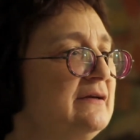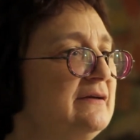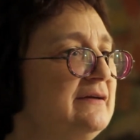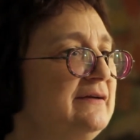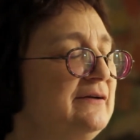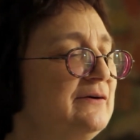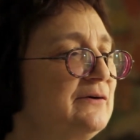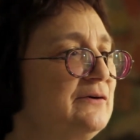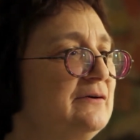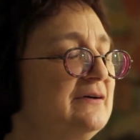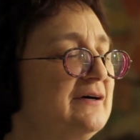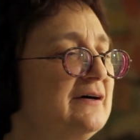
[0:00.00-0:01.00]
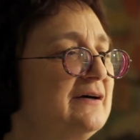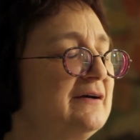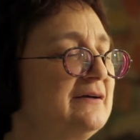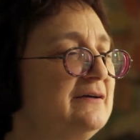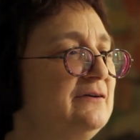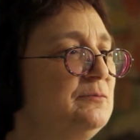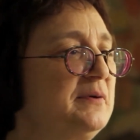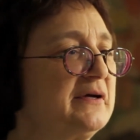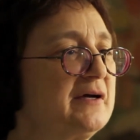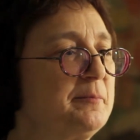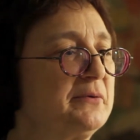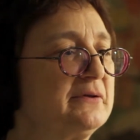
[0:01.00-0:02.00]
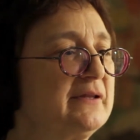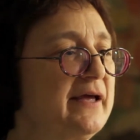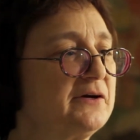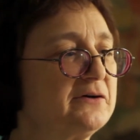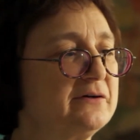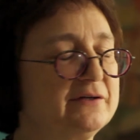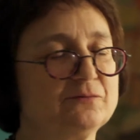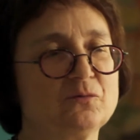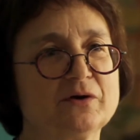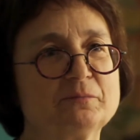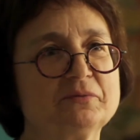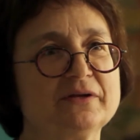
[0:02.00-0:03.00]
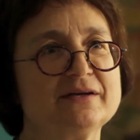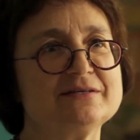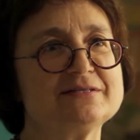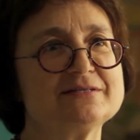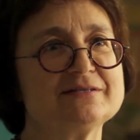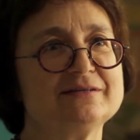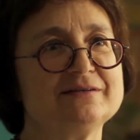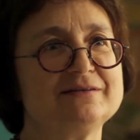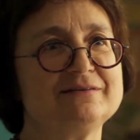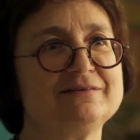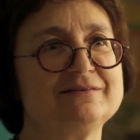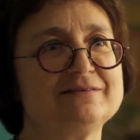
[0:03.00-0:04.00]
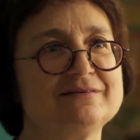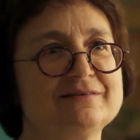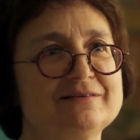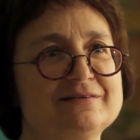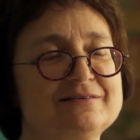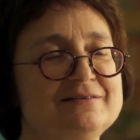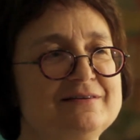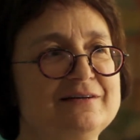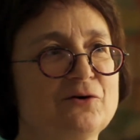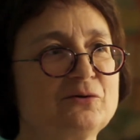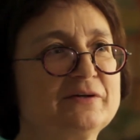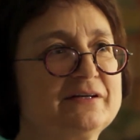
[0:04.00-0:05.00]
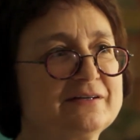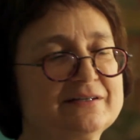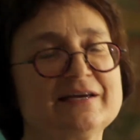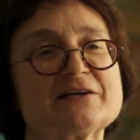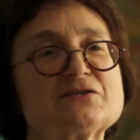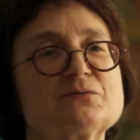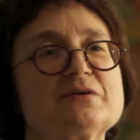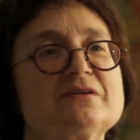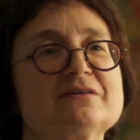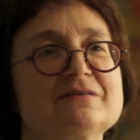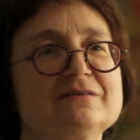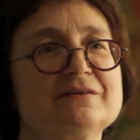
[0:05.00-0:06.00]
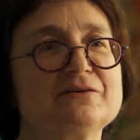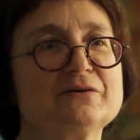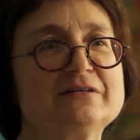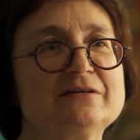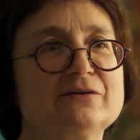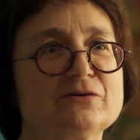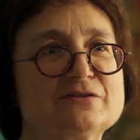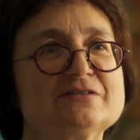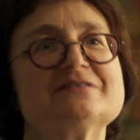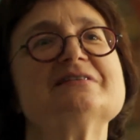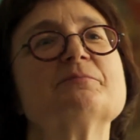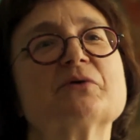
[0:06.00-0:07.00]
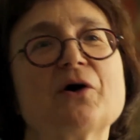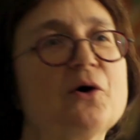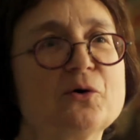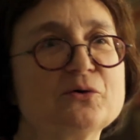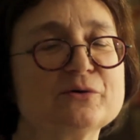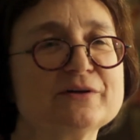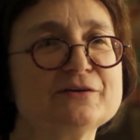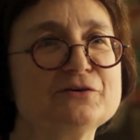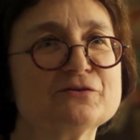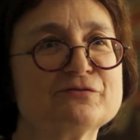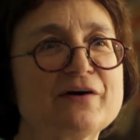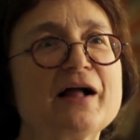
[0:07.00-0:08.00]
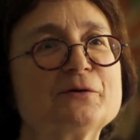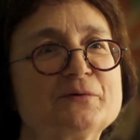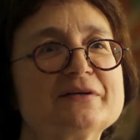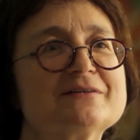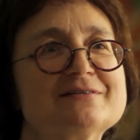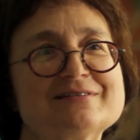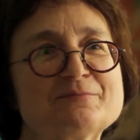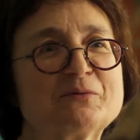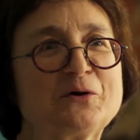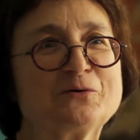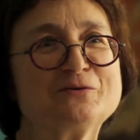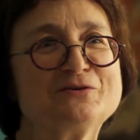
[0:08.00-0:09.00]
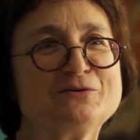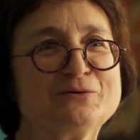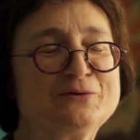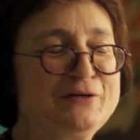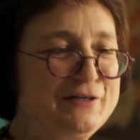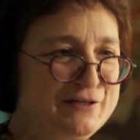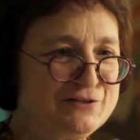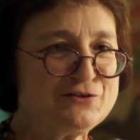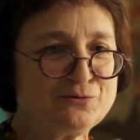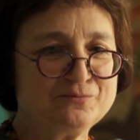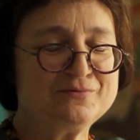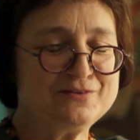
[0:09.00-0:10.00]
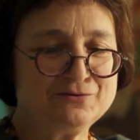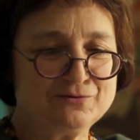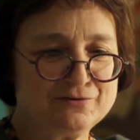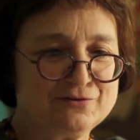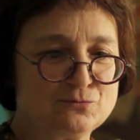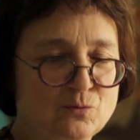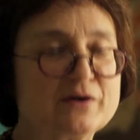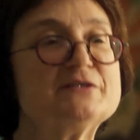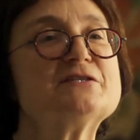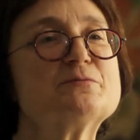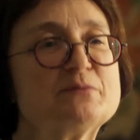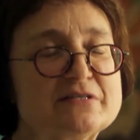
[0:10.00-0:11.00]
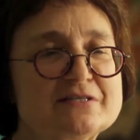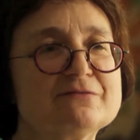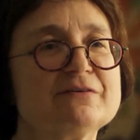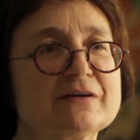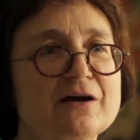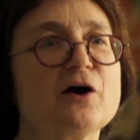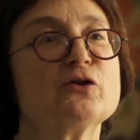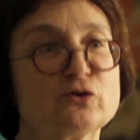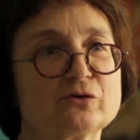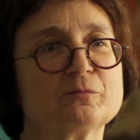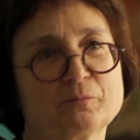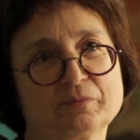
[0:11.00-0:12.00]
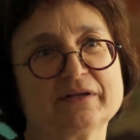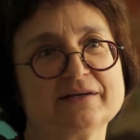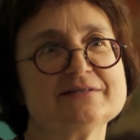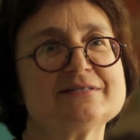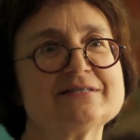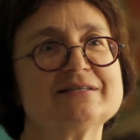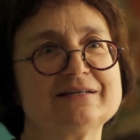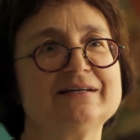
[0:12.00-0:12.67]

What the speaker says: you pick up a letter in one place, and it only connects with, or it's a zip code, and you're following the zip code to one specific other place.